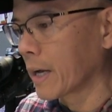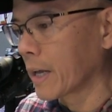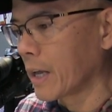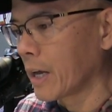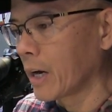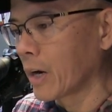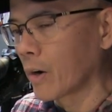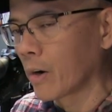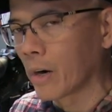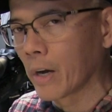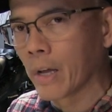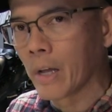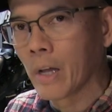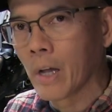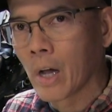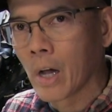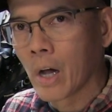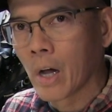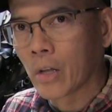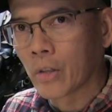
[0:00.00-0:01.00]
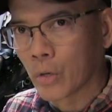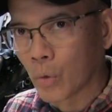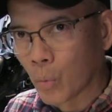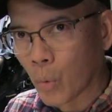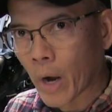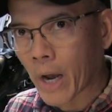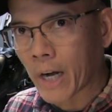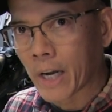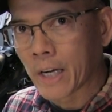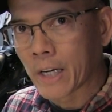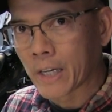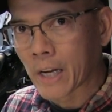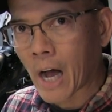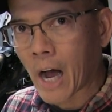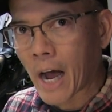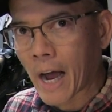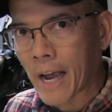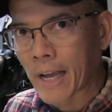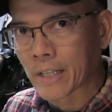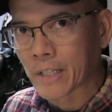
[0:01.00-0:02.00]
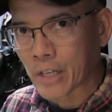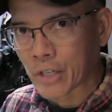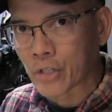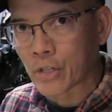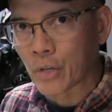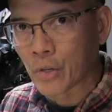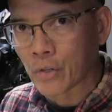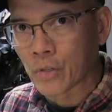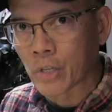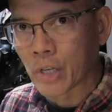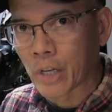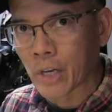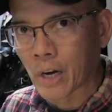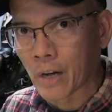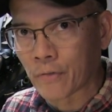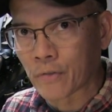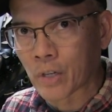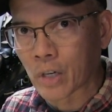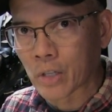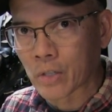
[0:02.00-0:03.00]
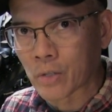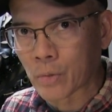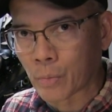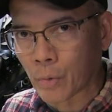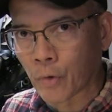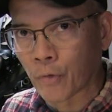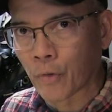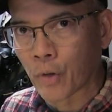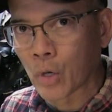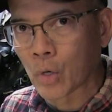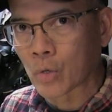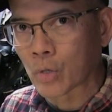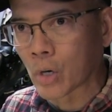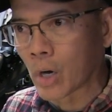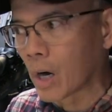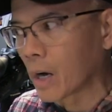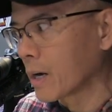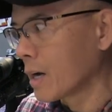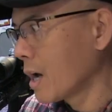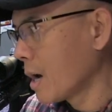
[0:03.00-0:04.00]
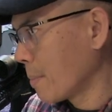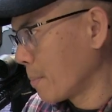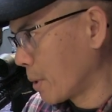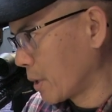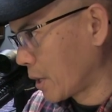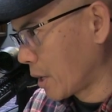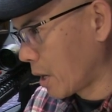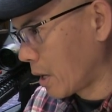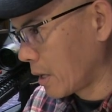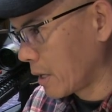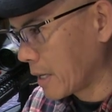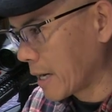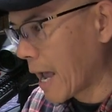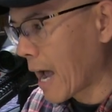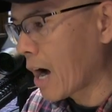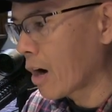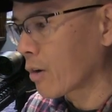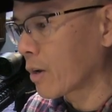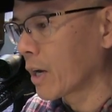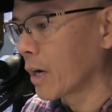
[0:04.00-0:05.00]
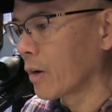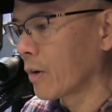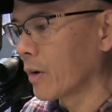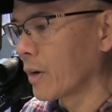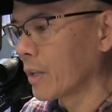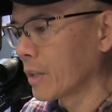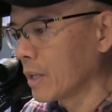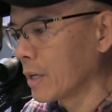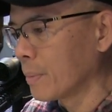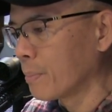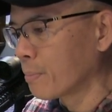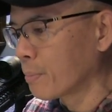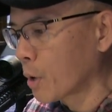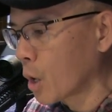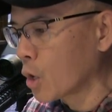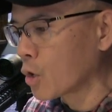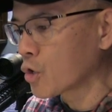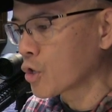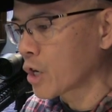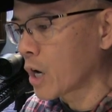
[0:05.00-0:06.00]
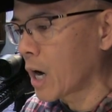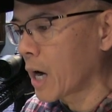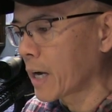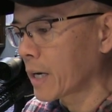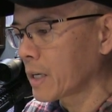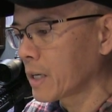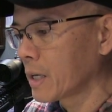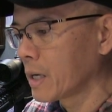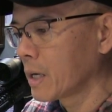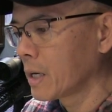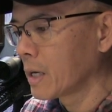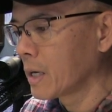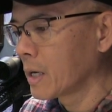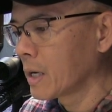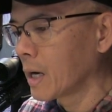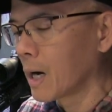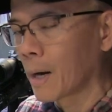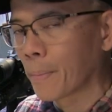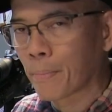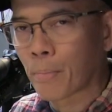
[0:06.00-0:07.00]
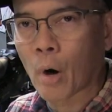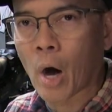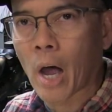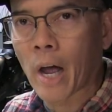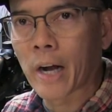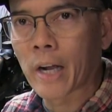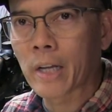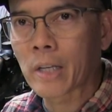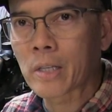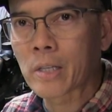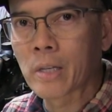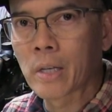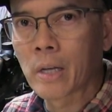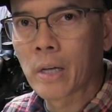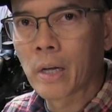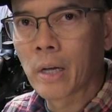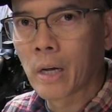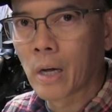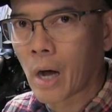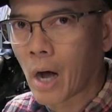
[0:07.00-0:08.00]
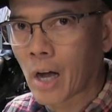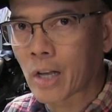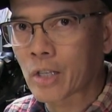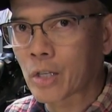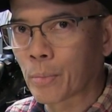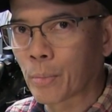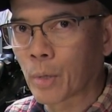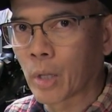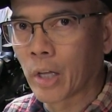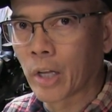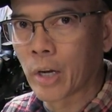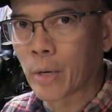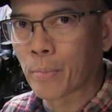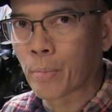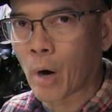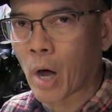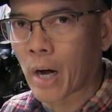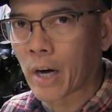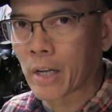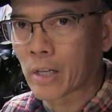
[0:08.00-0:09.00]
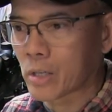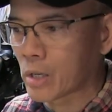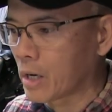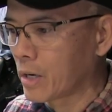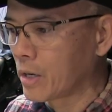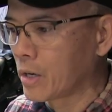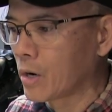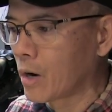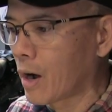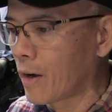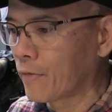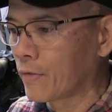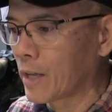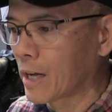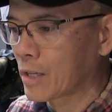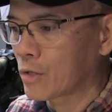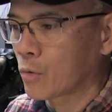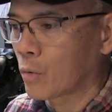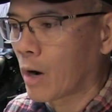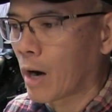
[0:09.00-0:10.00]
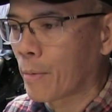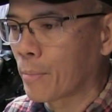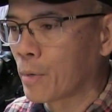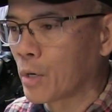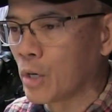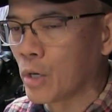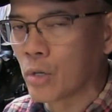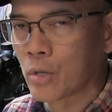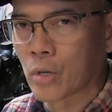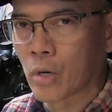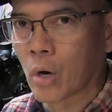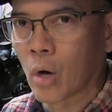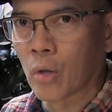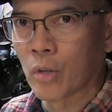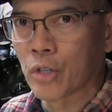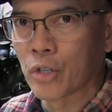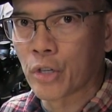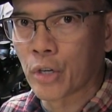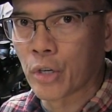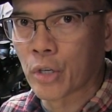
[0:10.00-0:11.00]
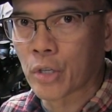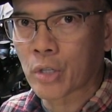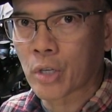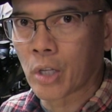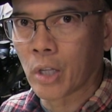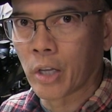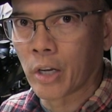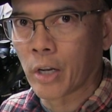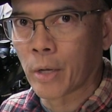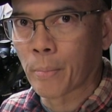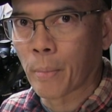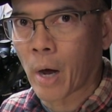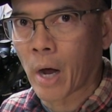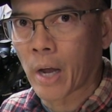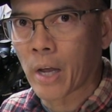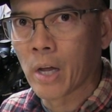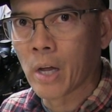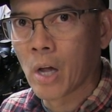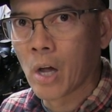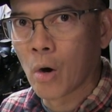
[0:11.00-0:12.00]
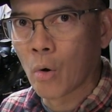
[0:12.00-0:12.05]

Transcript: carry the Redding dies, as you've seen, I've done some reviews on, but they now carry the ProShot products, awesome cleaning products. That's what I've been using all these years, cleaning my